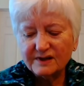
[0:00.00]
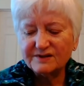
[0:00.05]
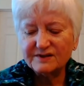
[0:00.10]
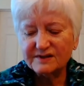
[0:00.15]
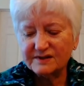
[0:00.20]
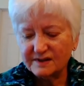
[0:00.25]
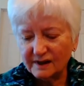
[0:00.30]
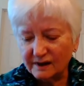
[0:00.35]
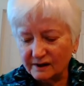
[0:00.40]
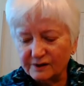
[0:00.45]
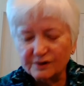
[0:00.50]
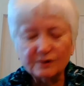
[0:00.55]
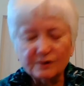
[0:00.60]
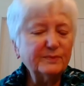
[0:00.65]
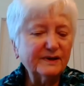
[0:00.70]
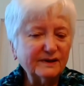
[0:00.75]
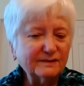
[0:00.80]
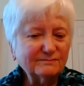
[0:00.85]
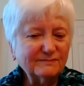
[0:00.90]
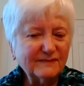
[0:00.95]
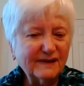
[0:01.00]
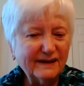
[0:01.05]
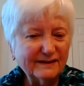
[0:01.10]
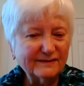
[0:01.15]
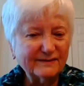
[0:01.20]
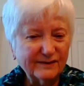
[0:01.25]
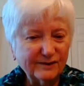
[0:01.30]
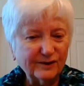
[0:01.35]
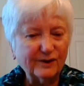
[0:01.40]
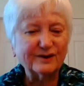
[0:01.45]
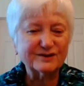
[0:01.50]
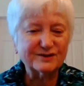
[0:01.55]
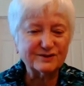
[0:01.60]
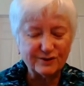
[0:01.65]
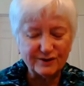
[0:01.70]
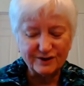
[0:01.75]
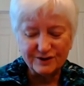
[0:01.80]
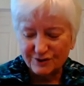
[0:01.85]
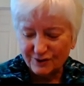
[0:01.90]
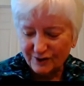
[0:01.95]
that's a little bit, long
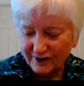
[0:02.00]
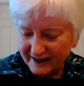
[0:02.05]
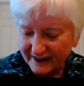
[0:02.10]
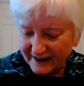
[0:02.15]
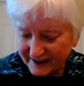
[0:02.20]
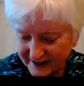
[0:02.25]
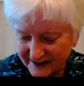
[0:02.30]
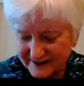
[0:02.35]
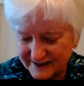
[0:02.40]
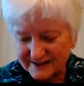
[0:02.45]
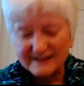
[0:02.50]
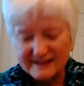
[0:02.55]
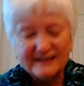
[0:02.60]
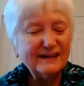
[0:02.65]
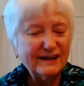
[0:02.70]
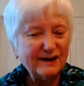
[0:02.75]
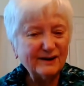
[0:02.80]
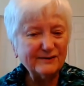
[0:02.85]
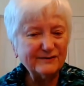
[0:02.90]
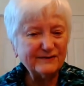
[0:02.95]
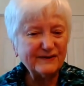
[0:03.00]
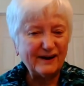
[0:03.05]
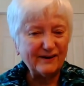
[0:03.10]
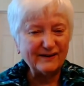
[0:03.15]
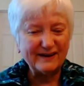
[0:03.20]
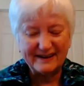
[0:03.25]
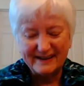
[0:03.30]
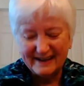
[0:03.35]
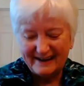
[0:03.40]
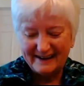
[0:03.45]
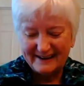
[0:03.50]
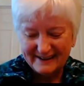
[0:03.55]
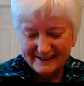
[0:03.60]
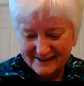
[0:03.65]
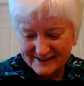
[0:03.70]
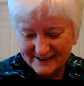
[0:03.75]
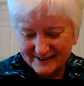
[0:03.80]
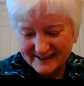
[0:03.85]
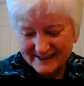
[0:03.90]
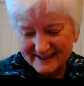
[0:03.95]
story short, I guess, of how I got
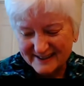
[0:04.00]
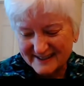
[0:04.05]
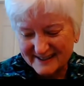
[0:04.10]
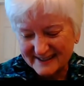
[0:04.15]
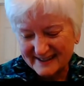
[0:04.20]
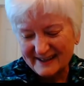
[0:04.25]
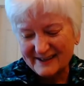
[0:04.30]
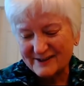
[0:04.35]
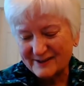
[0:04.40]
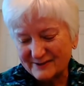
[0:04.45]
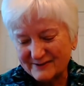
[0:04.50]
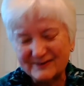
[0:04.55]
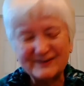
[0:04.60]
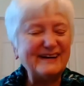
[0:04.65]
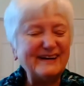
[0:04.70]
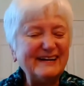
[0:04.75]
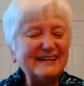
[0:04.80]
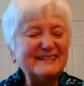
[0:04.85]
into this. Thank you for